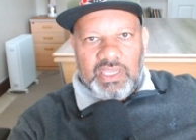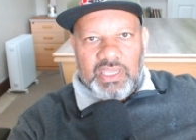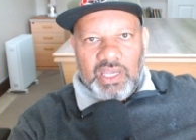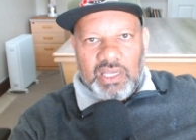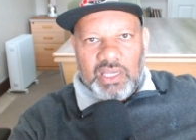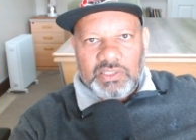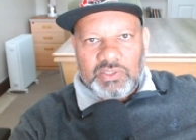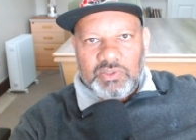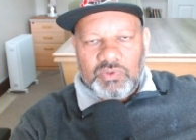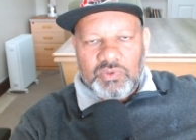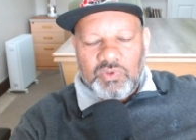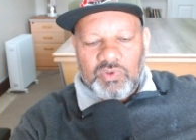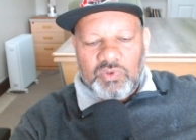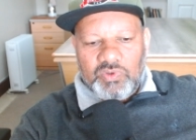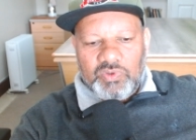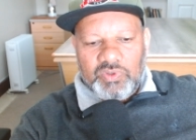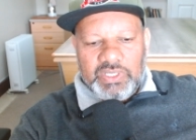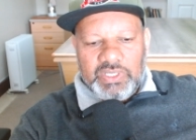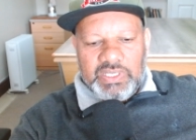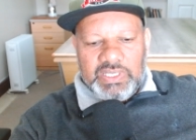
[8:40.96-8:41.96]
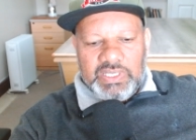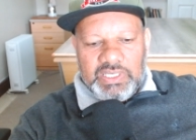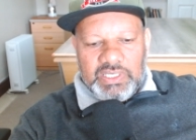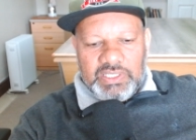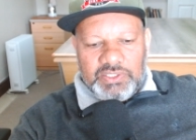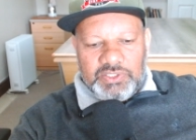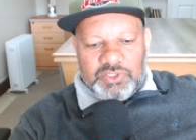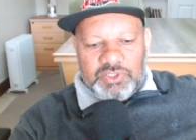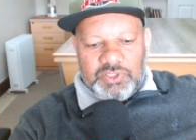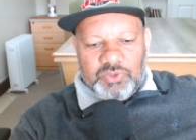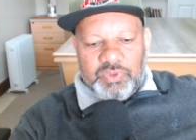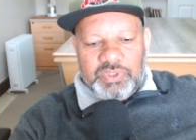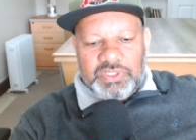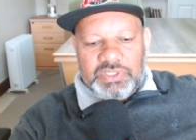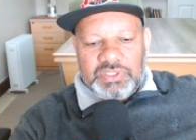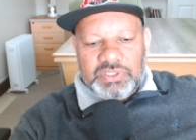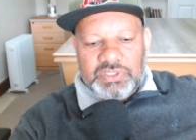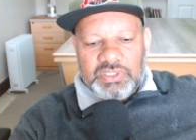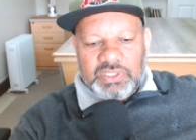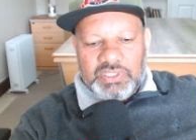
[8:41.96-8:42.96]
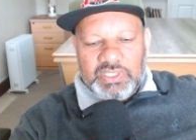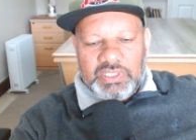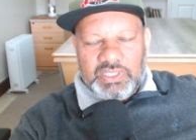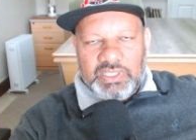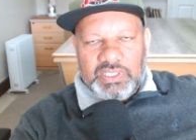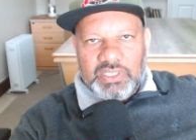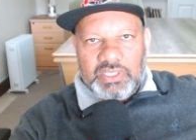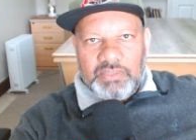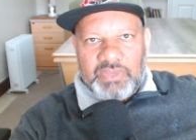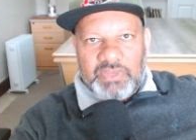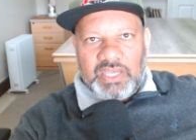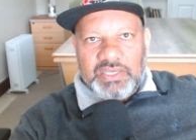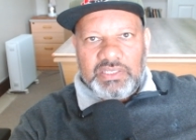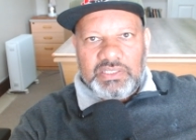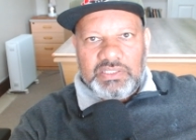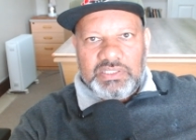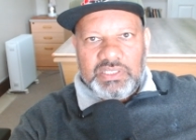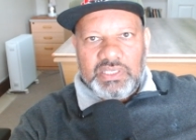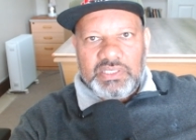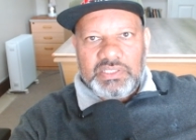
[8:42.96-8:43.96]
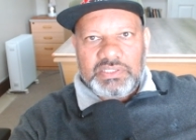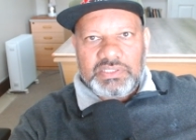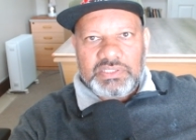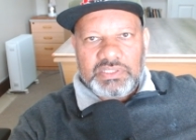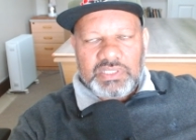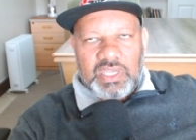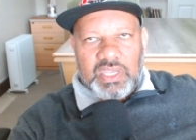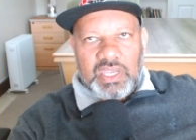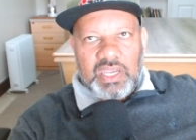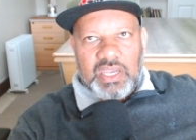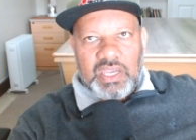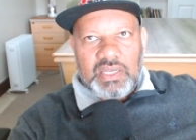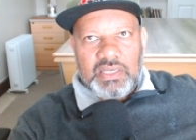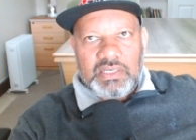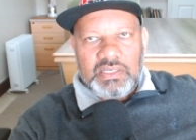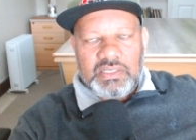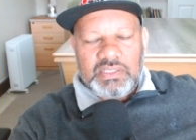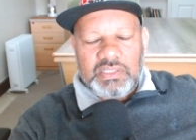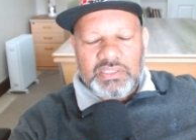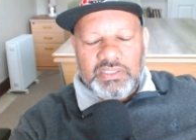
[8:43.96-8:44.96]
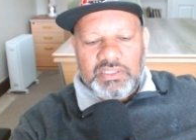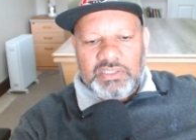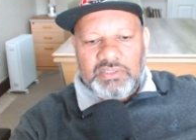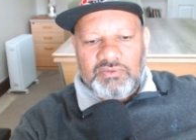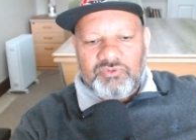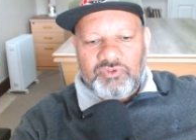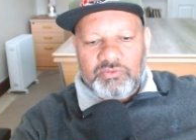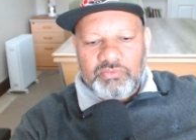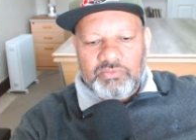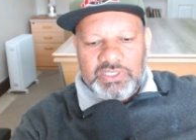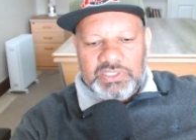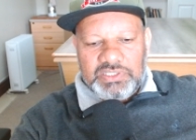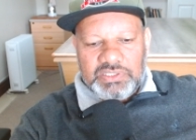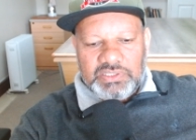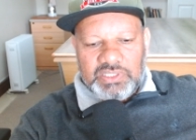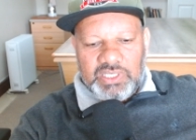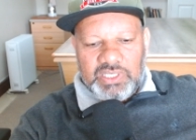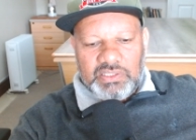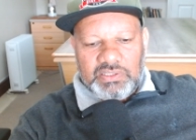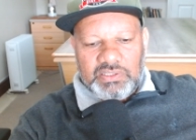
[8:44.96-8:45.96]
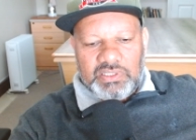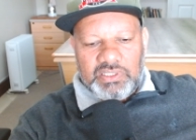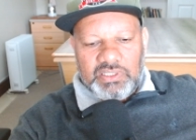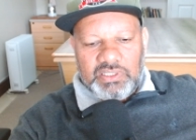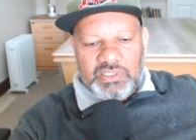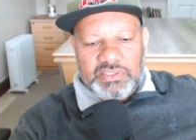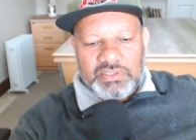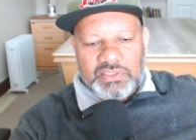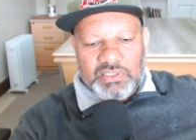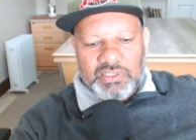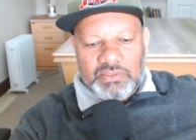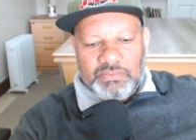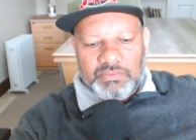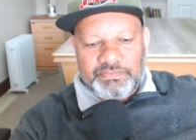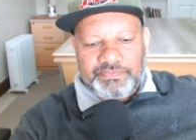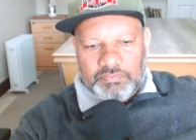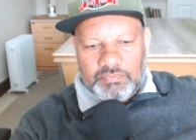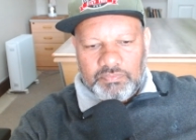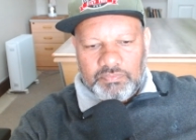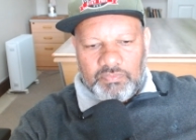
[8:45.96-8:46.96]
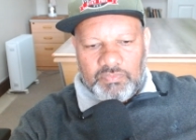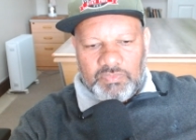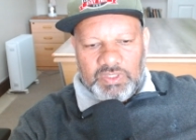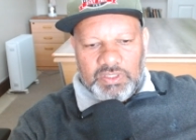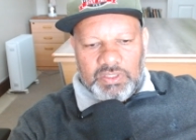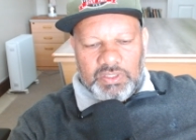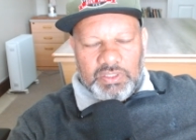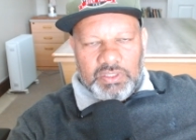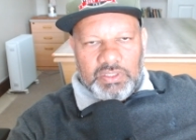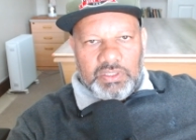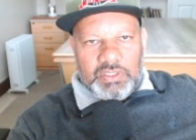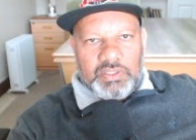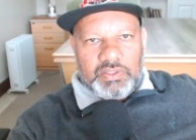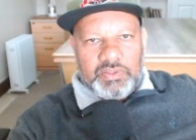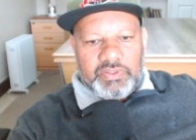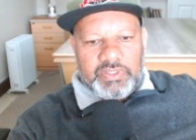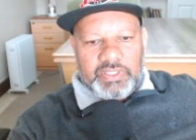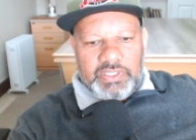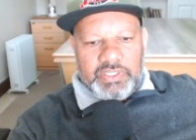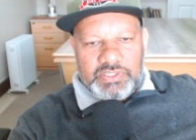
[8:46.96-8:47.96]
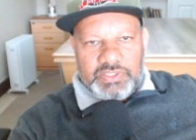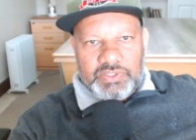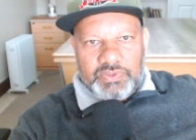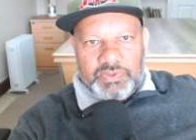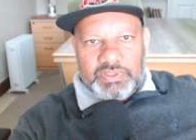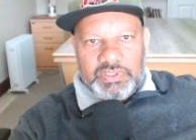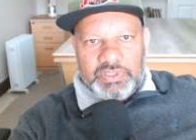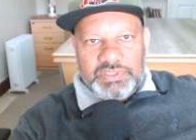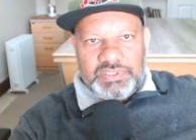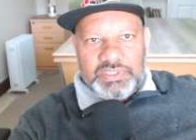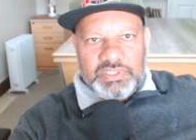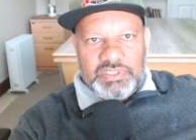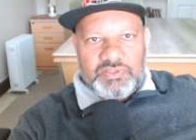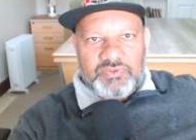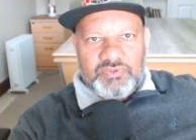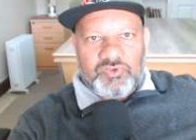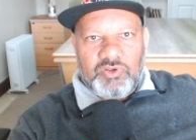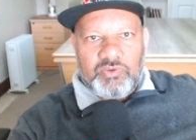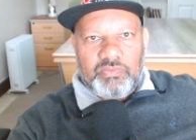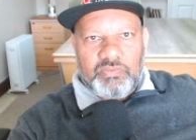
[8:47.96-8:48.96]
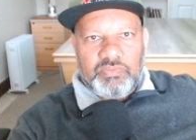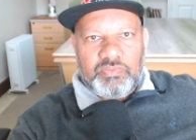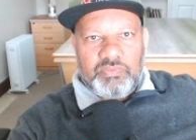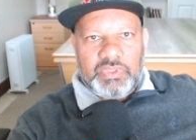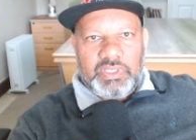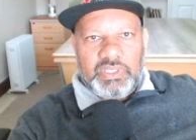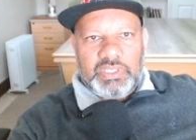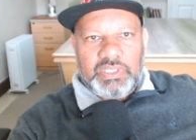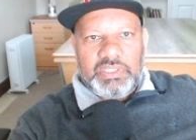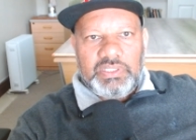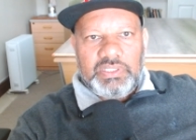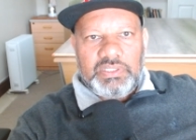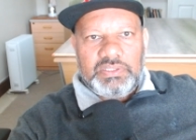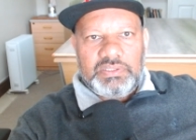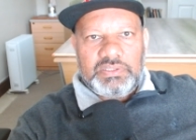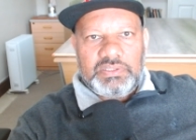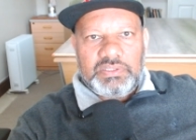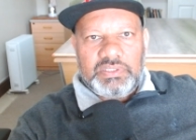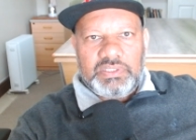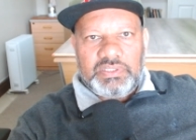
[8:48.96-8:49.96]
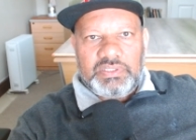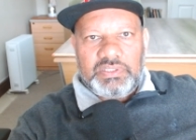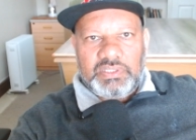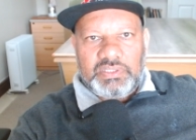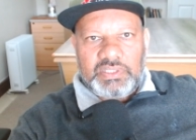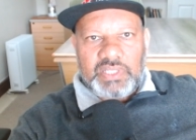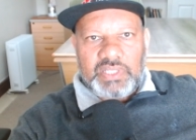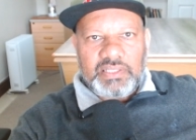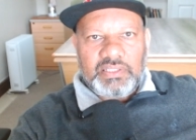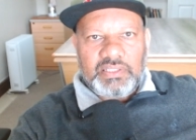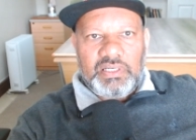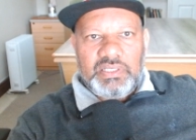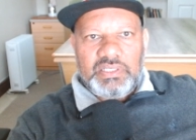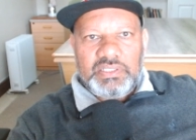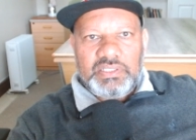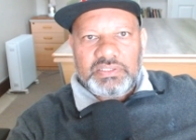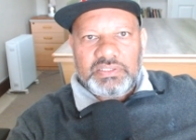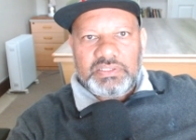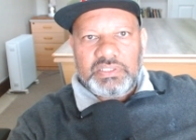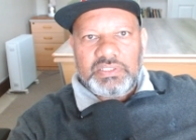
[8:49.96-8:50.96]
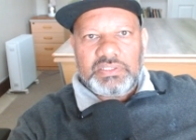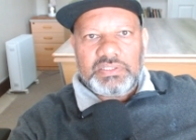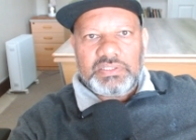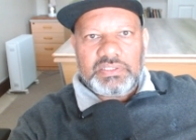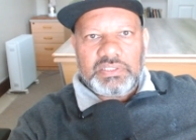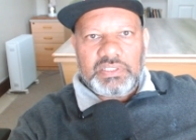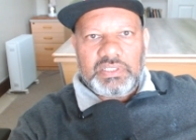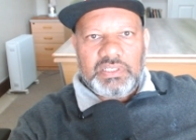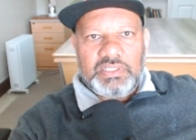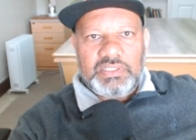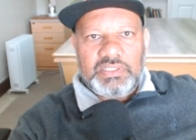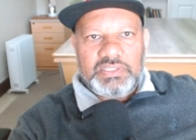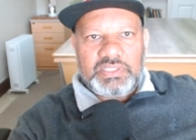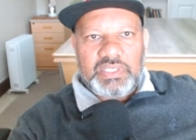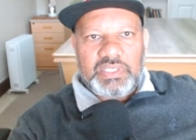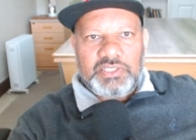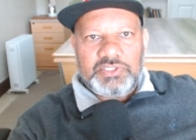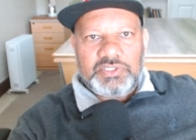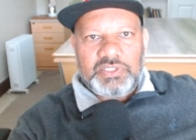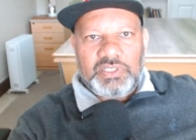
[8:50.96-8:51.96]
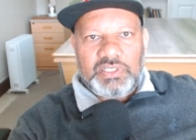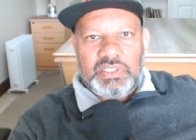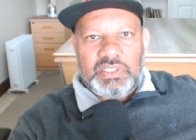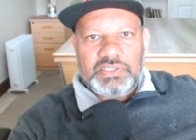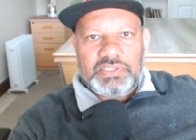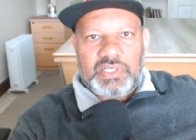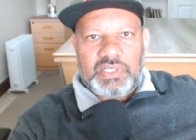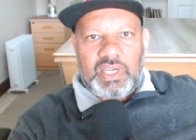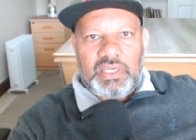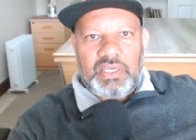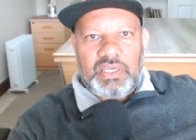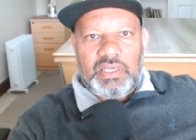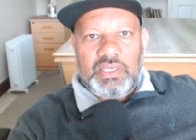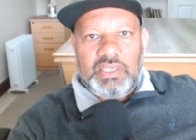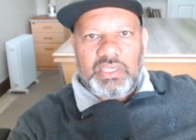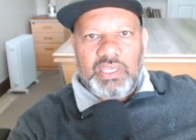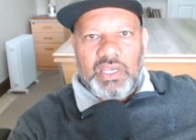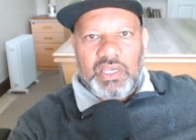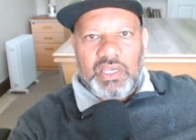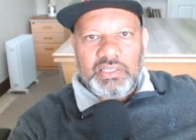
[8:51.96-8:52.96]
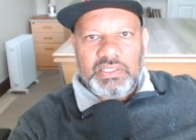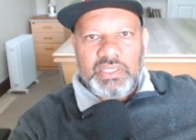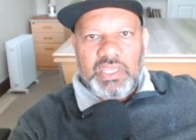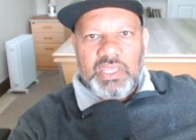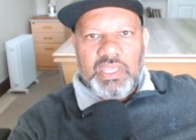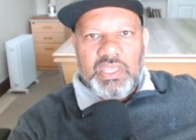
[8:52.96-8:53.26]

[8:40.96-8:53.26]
art or Jewish um, ideas and information entering Islam. Okay, so this is from a the, title is this uh, is actually art